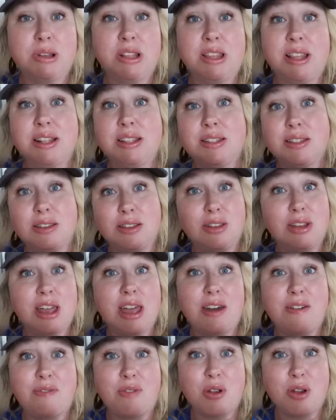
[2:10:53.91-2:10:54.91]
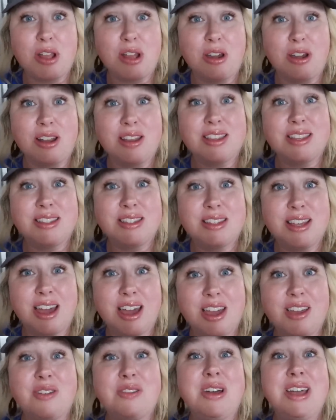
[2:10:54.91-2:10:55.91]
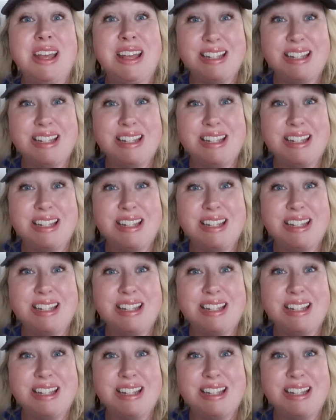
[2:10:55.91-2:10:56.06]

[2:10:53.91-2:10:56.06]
but let's look how far he got at this tile